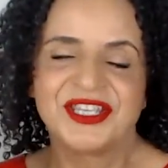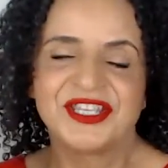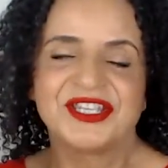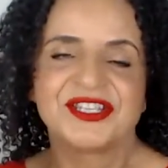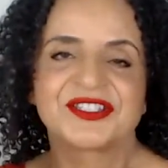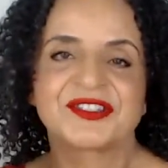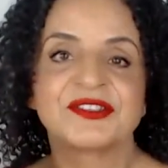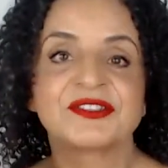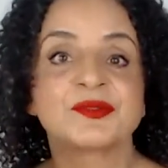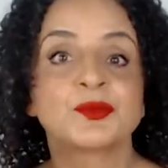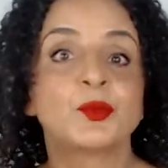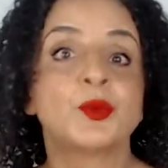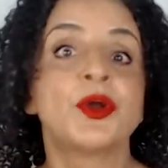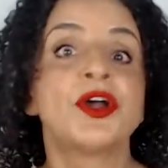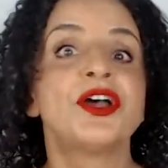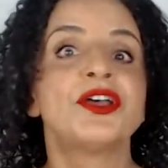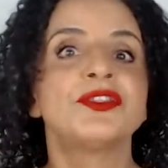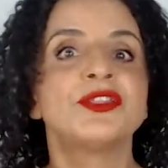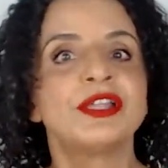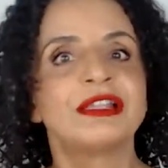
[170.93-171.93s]
So it's
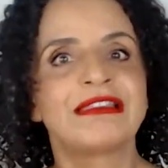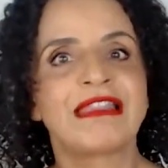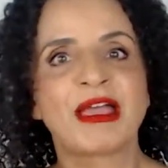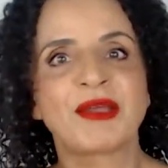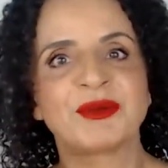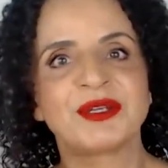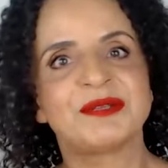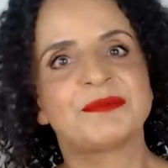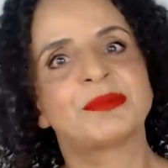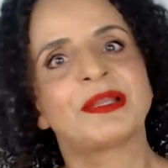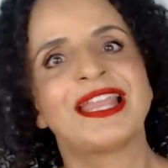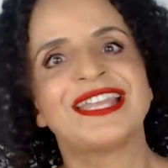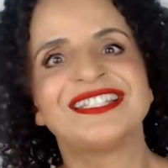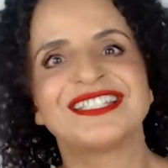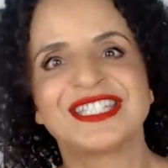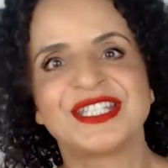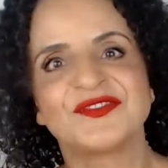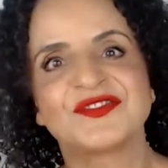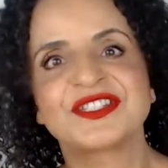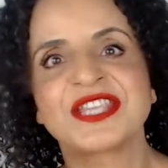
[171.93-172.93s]
worth allowing
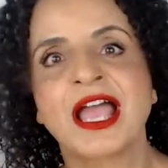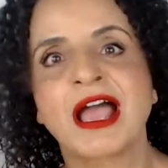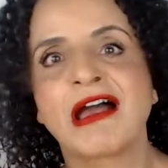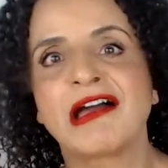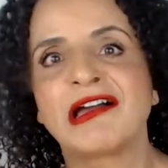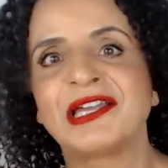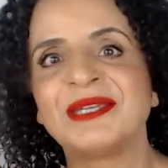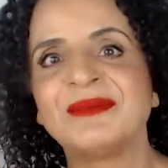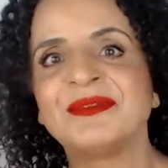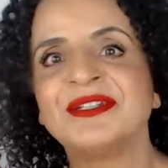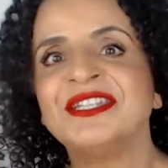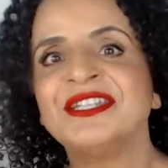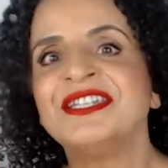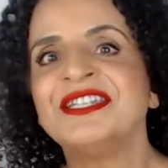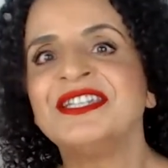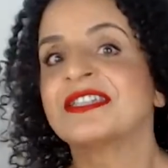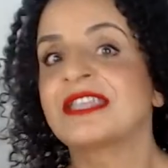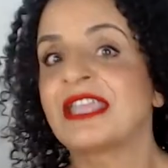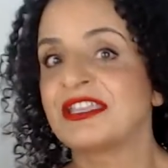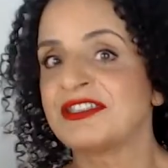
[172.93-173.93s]
plenty of time
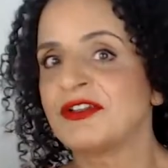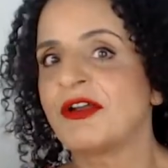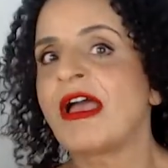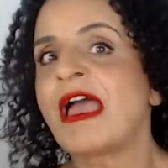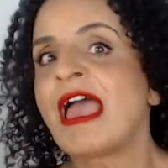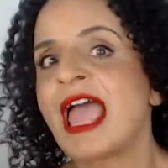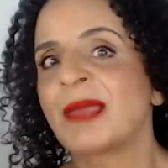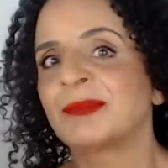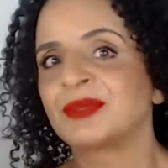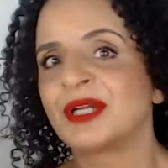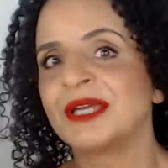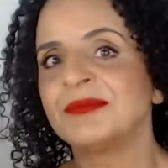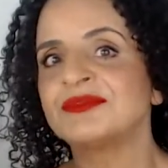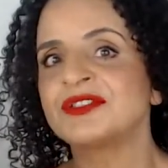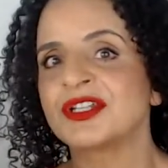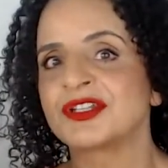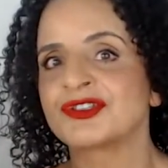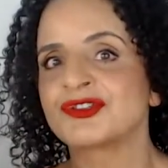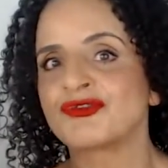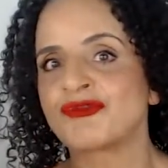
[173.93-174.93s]
to get your hair prep
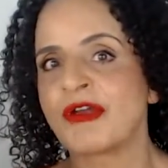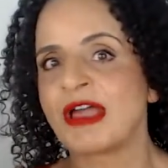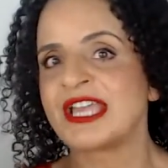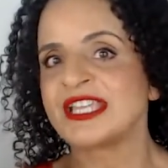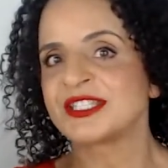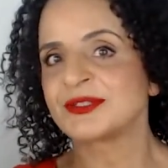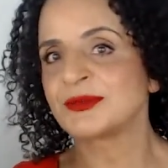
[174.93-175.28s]
just right.